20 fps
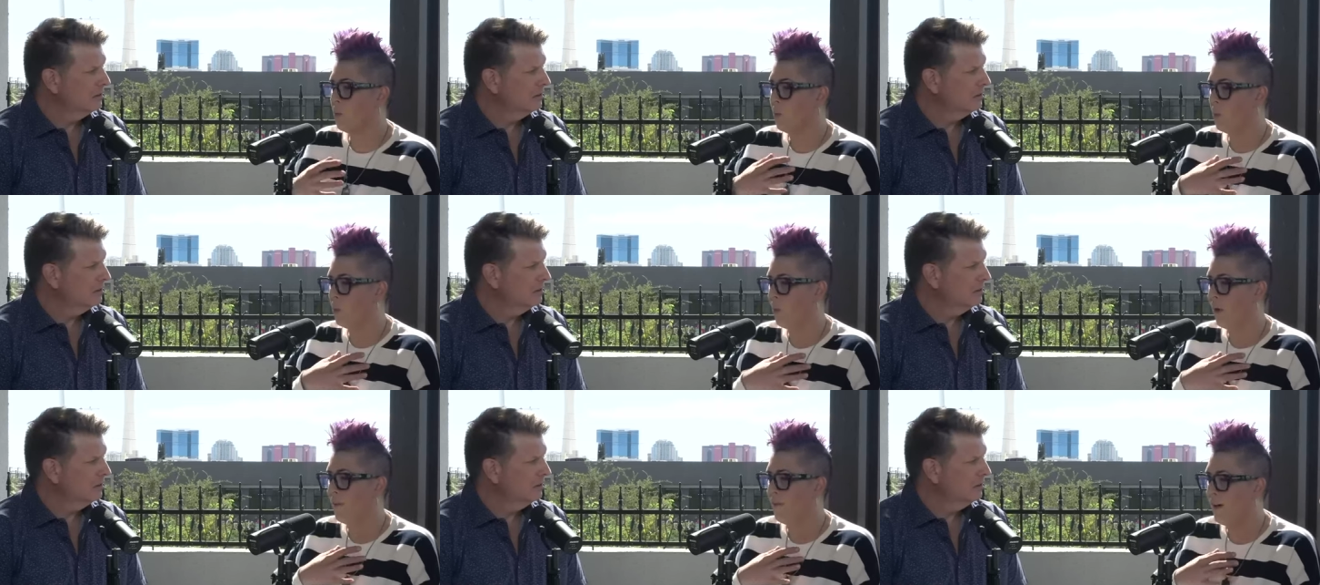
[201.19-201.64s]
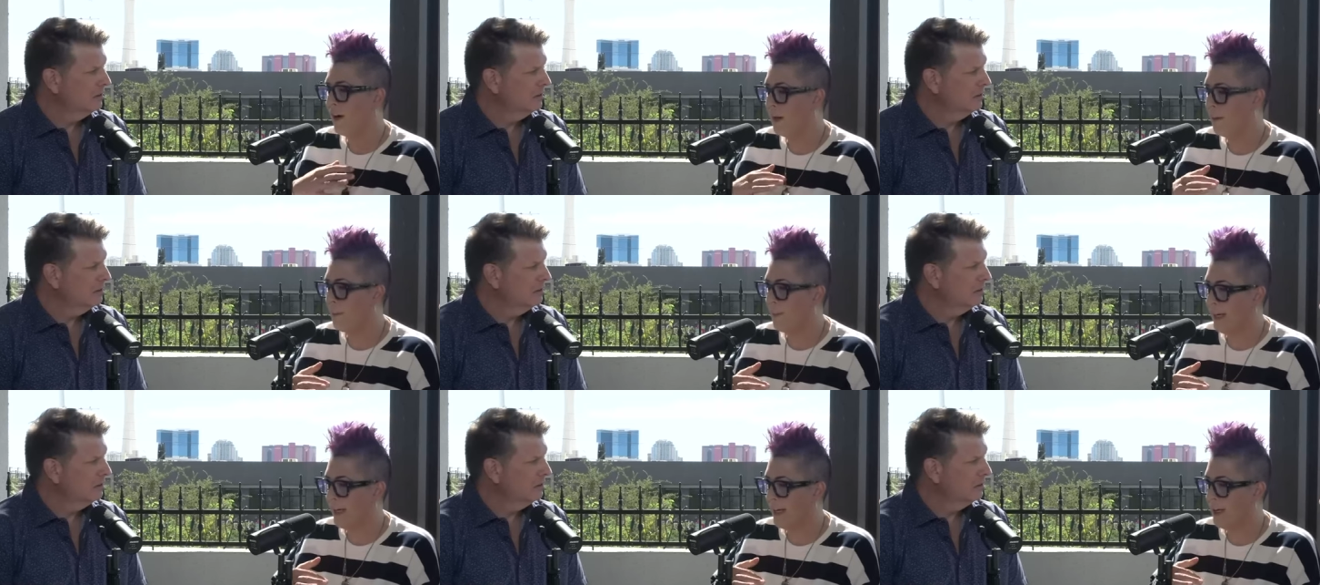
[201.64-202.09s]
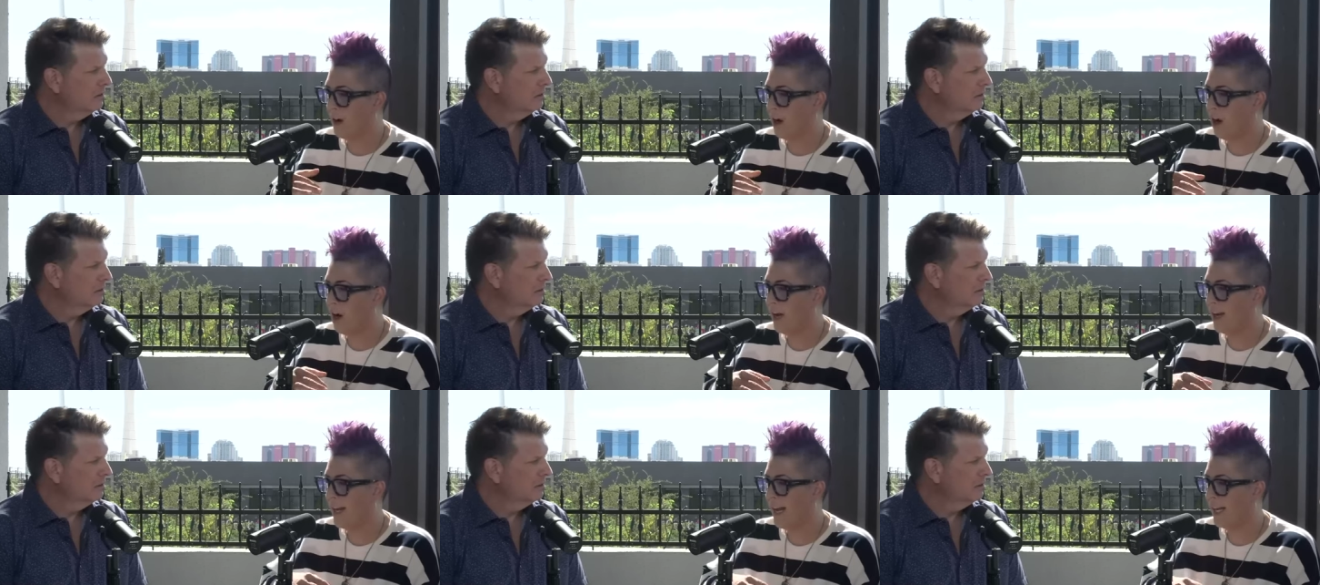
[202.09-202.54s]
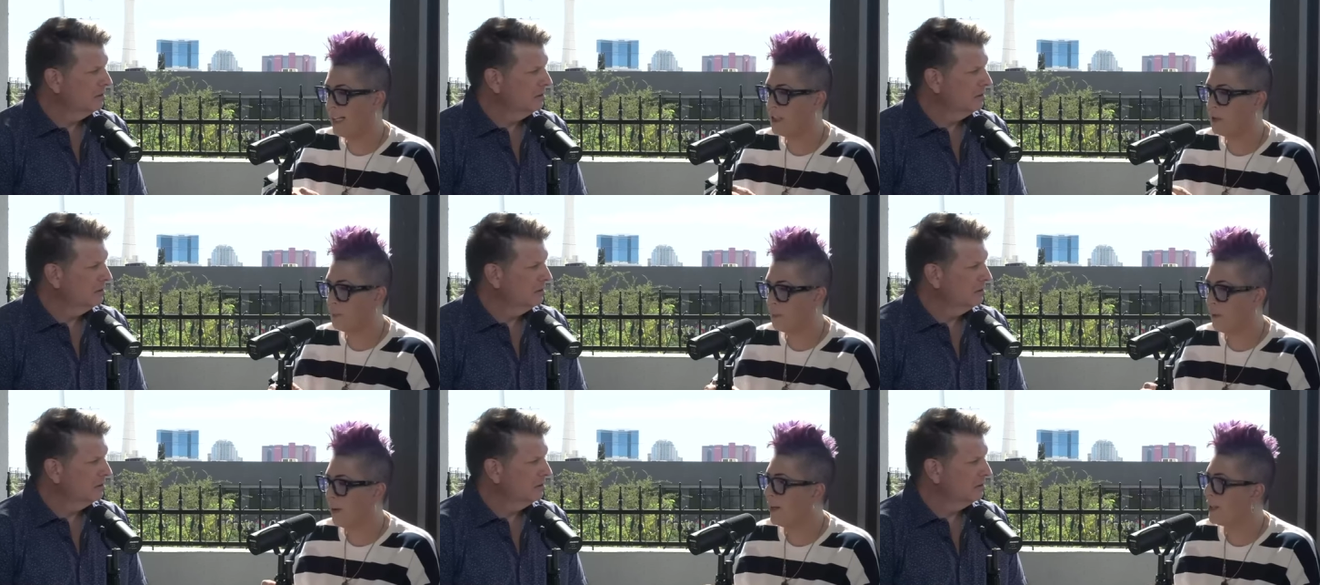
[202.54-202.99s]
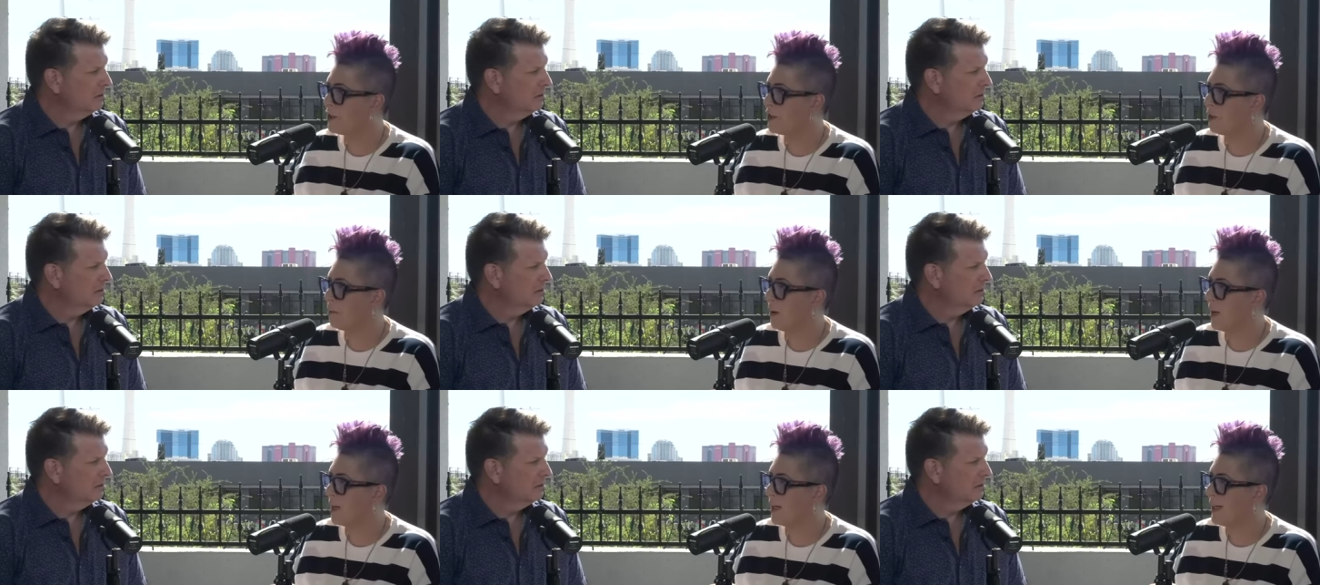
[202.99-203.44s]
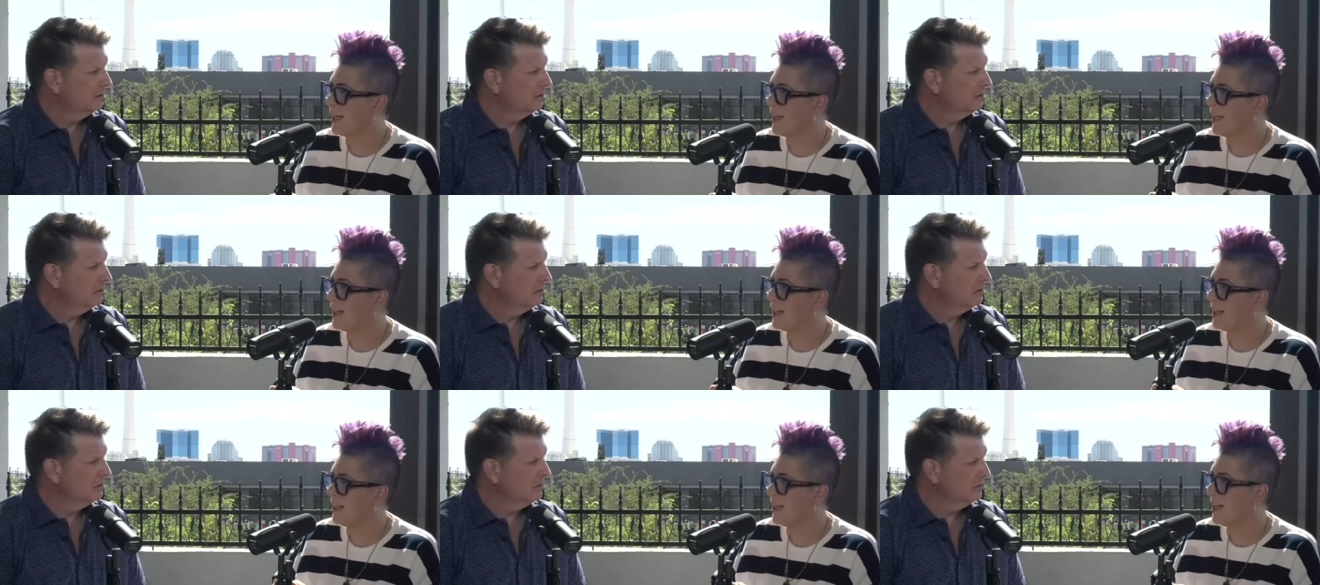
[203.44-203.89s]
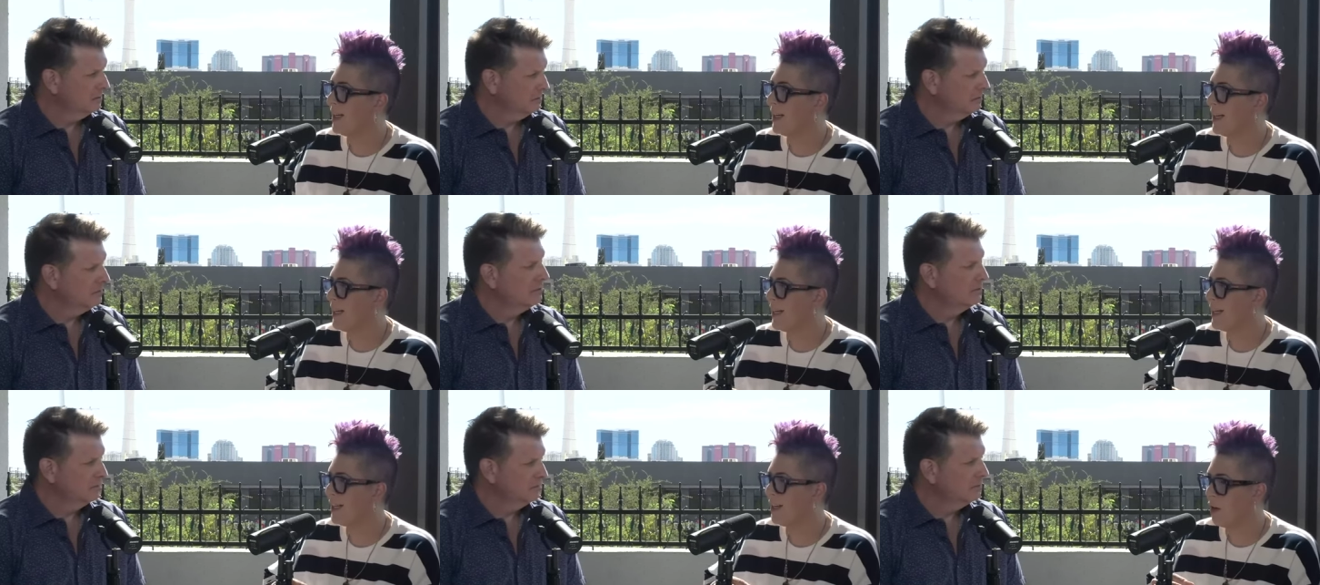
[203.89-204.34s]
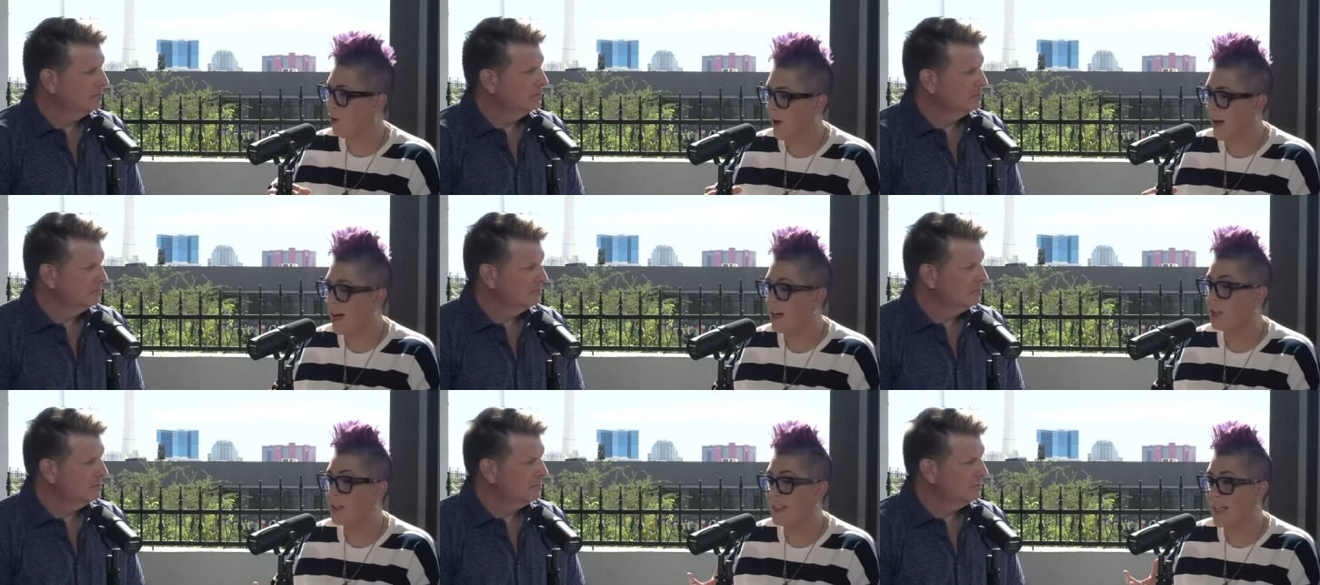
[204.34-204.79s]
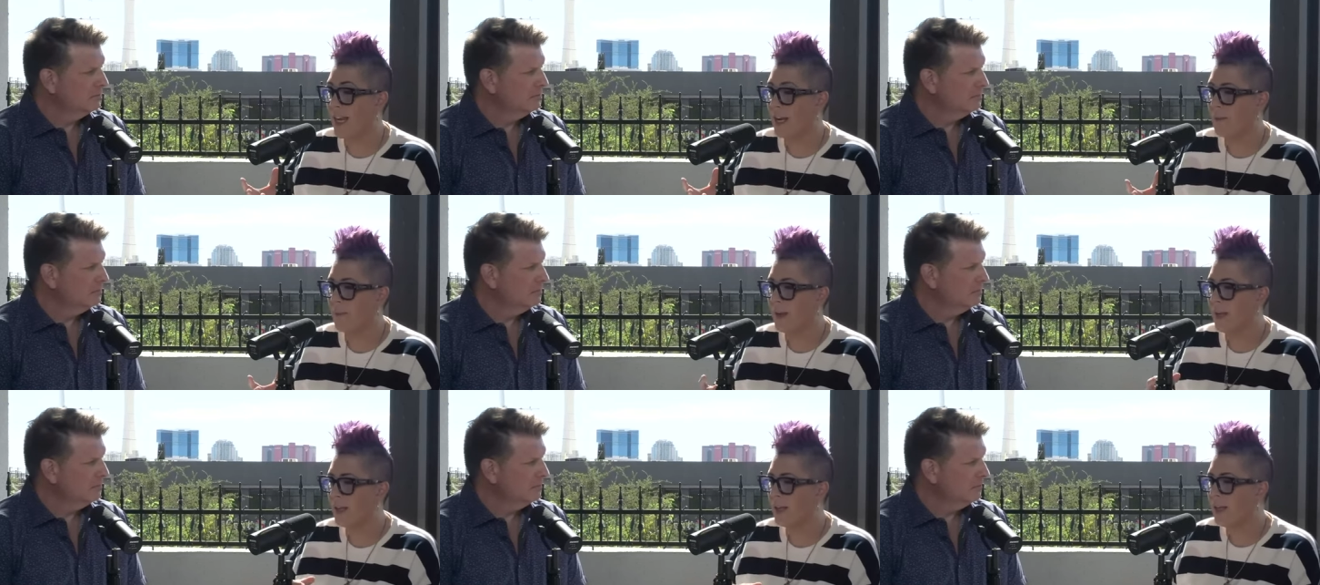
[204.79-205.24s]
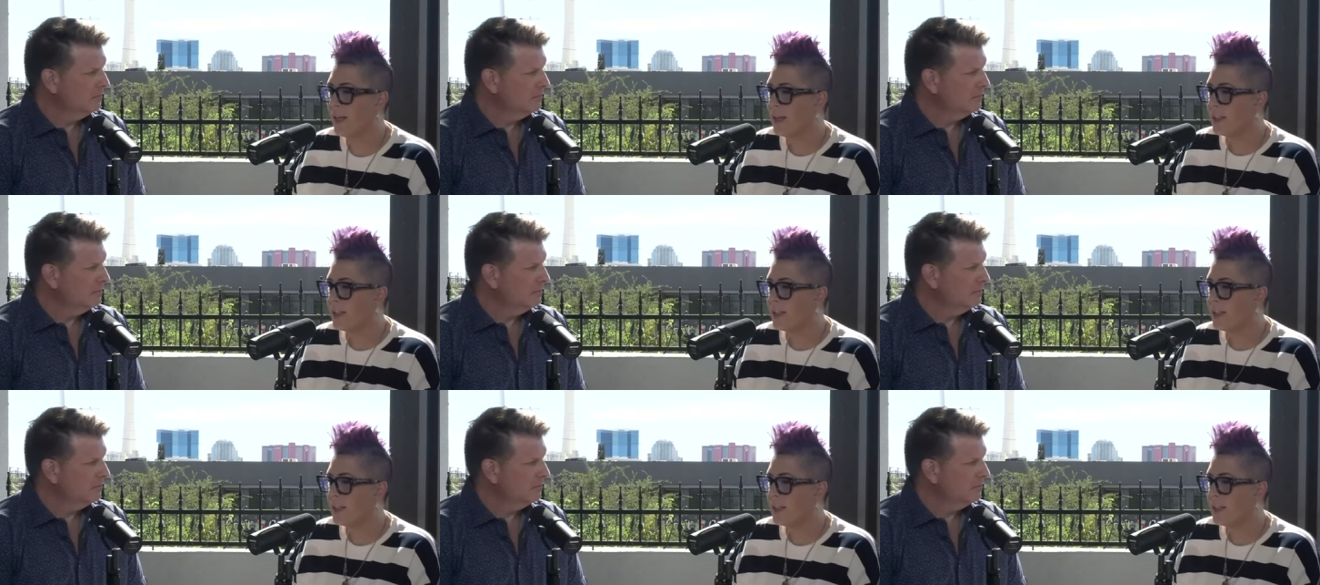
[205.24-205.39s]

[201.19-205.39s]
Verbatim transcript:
Speaker 1: we're very big on experiential marketing, uh, you know, entertainment.